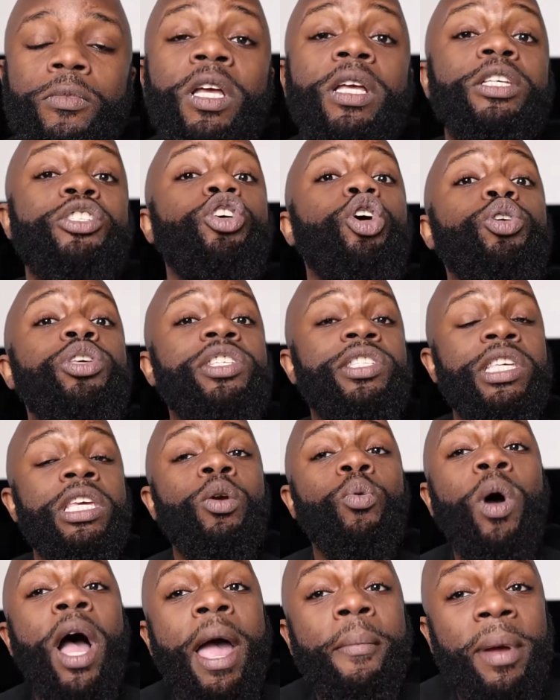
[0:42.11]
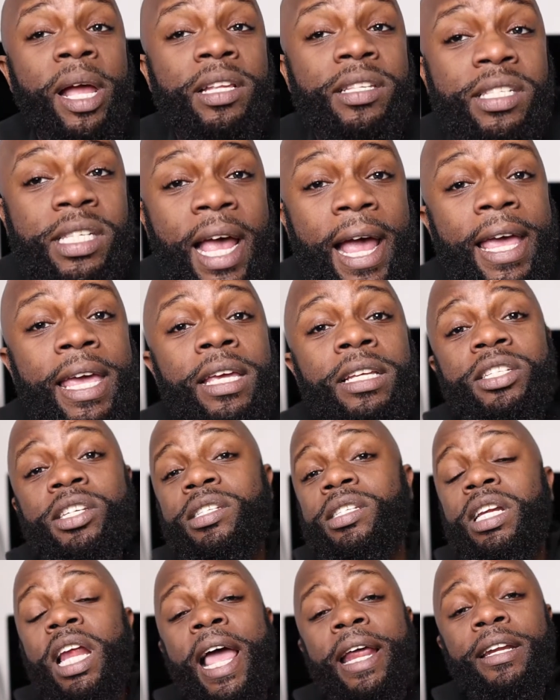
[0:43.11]
So you see why man sat here
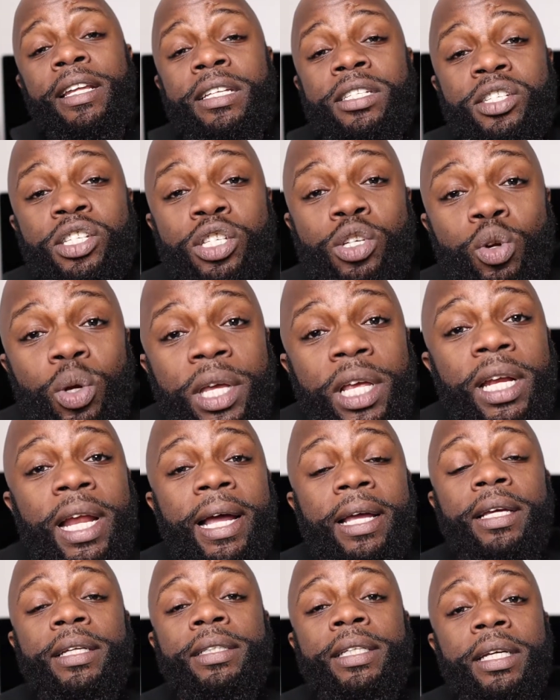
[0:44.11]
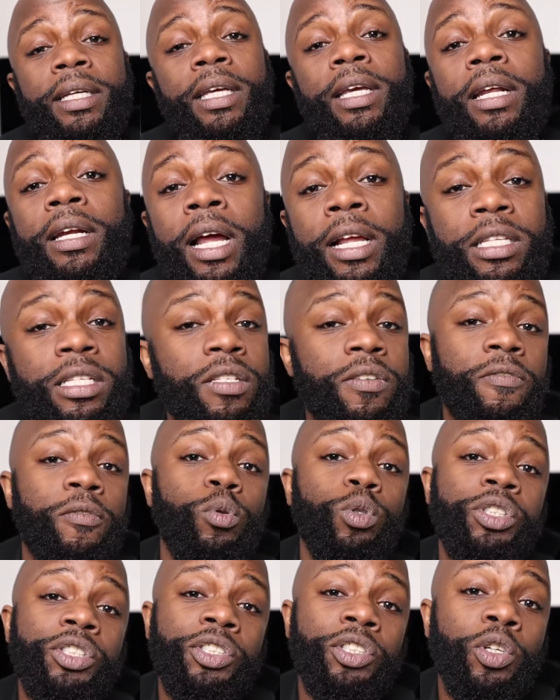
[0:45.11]
just like this, just looking like a dickhead. I just
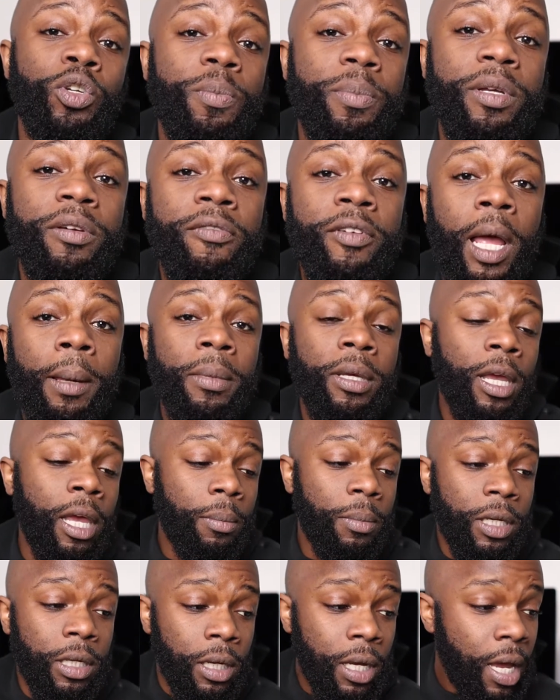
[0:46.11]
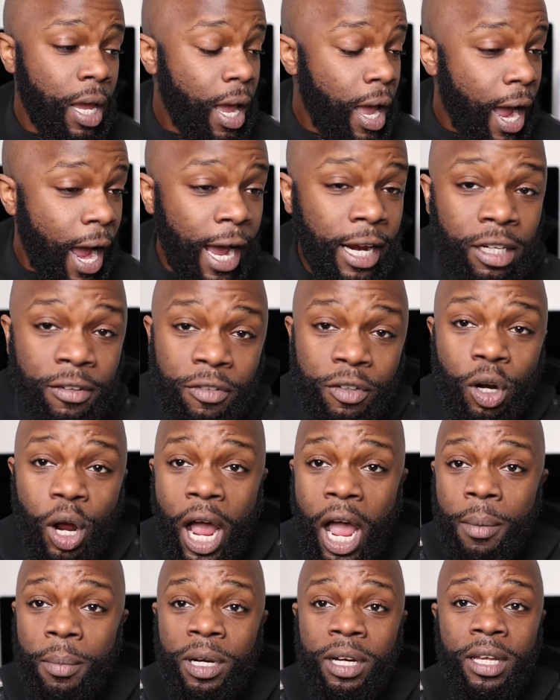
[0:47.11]
feel stupid, fam. You get me? I don't even know
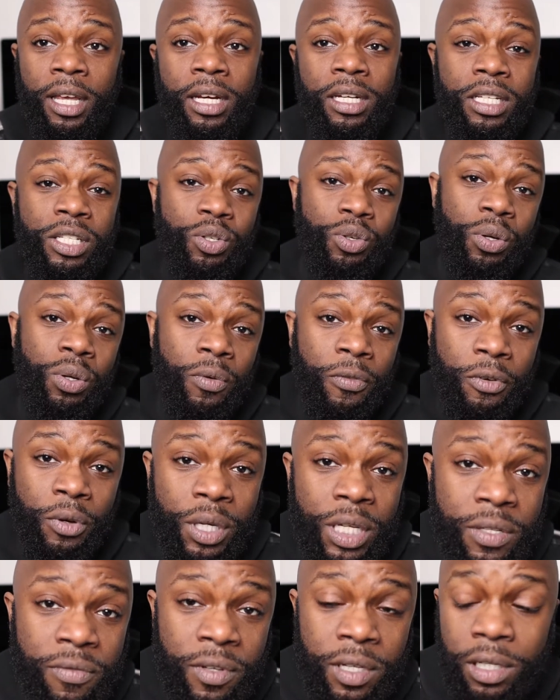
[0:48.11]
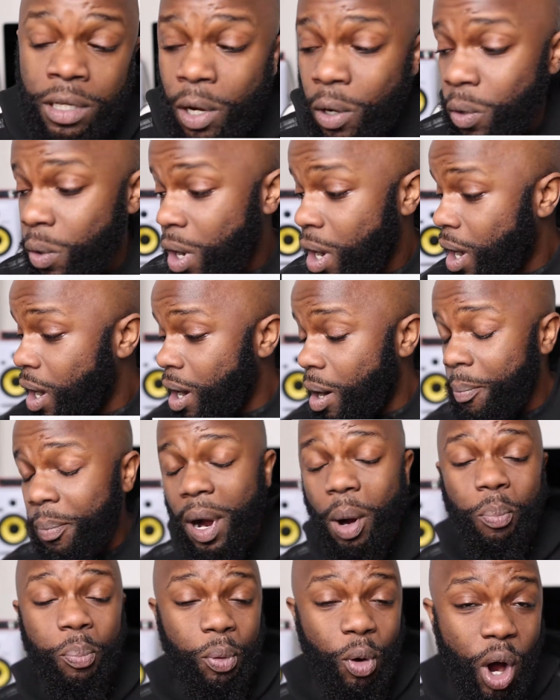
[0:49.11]
how I'm going to get this through this video.
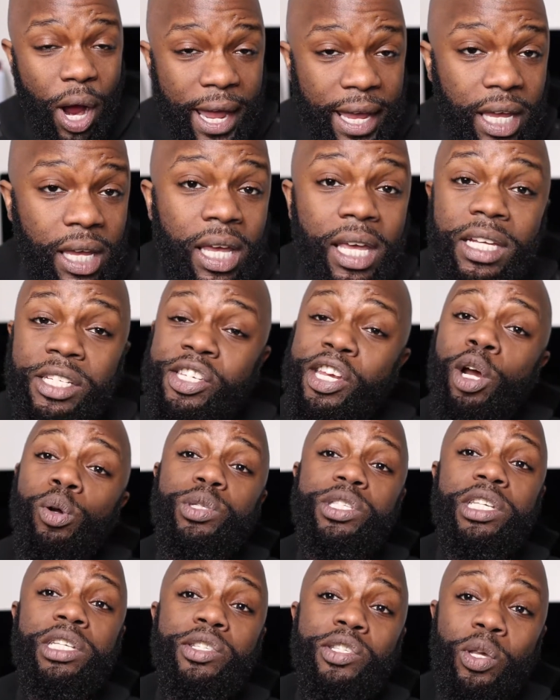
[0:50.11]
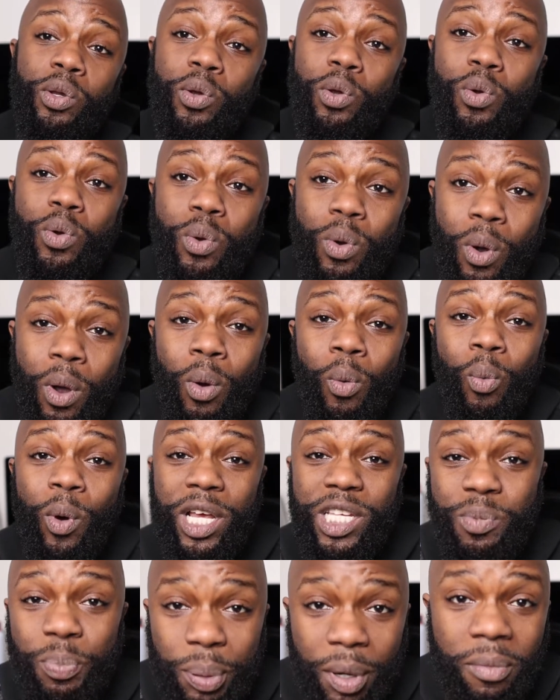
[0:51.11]
But boy, Chelsea 2,
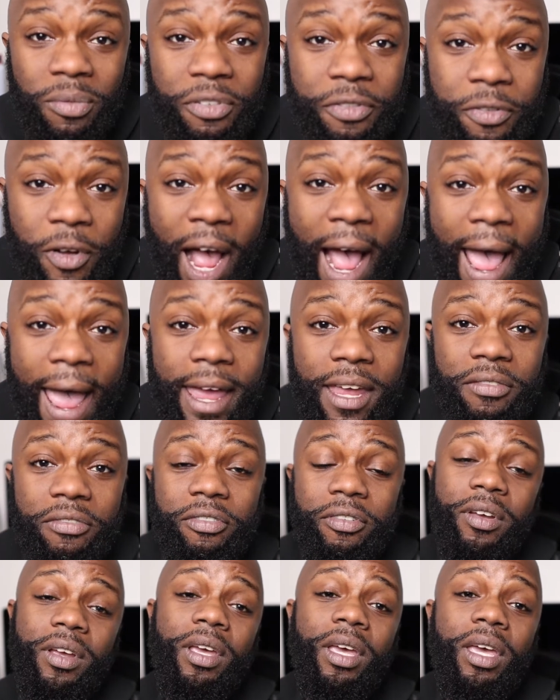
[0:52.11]
West Brom 5.